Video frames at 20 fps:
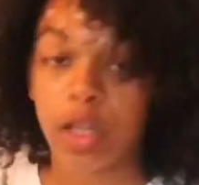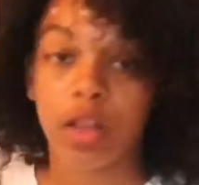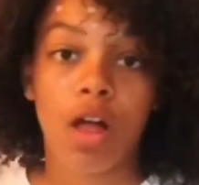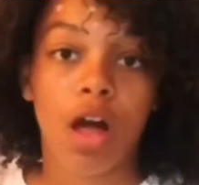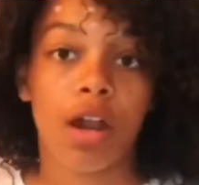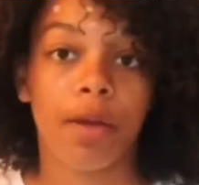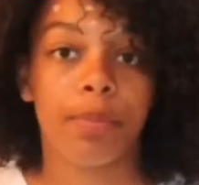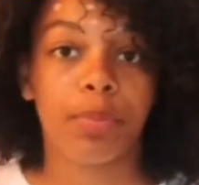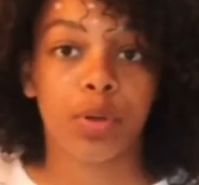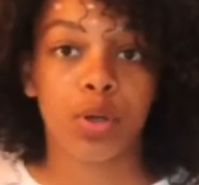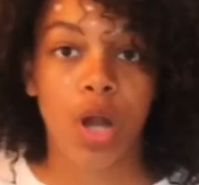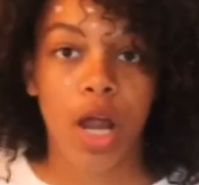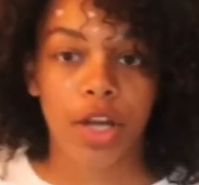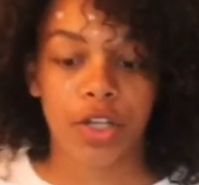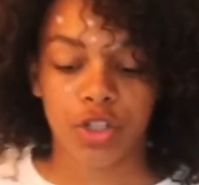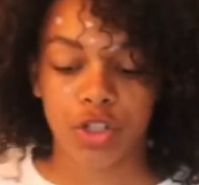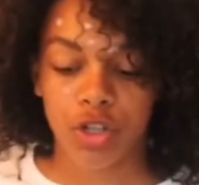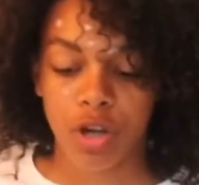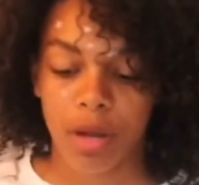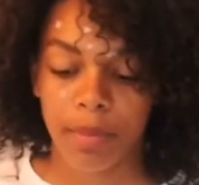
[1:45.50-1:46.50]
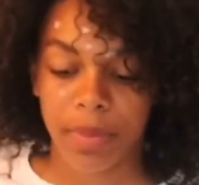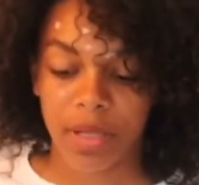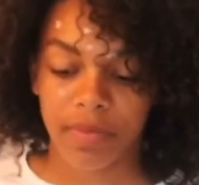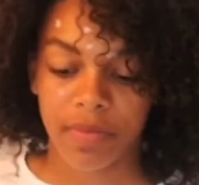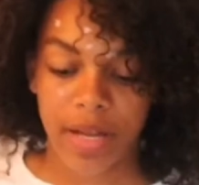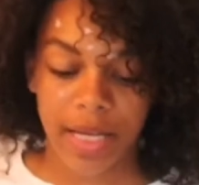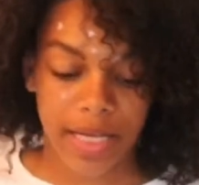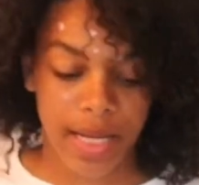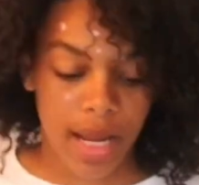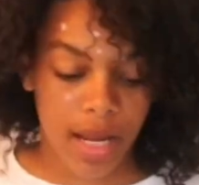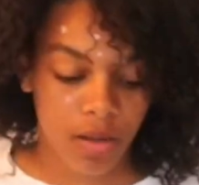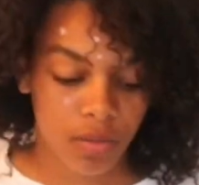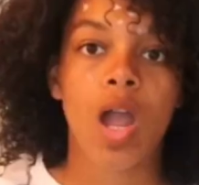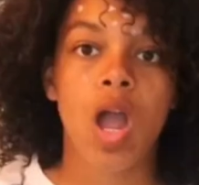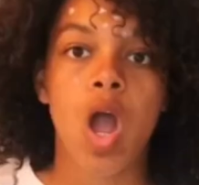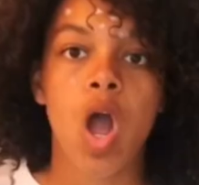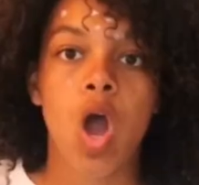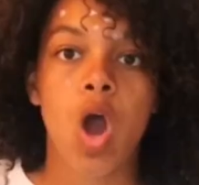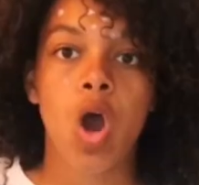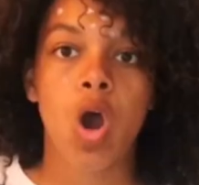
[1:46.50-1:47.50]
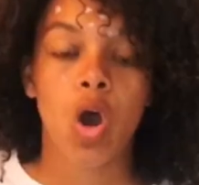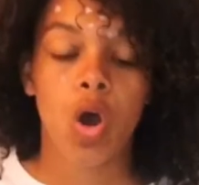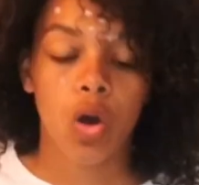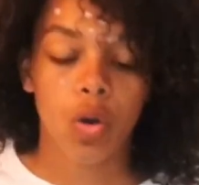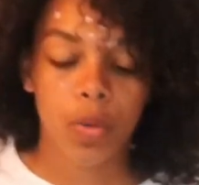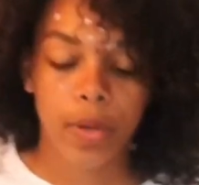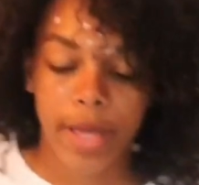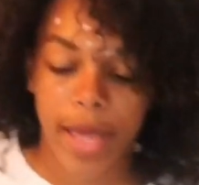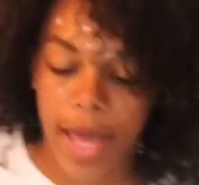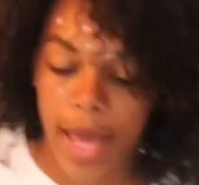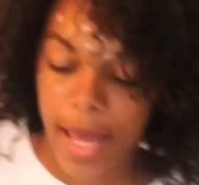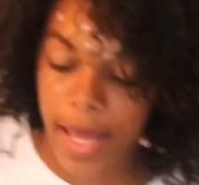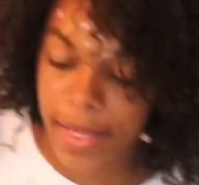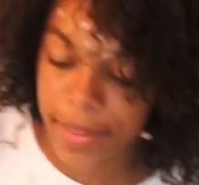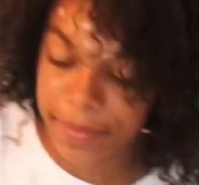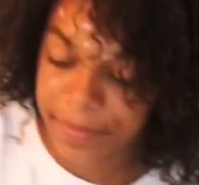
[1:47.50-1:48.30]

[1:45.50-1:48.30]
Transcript: A lot of pressure on me right now. Okay.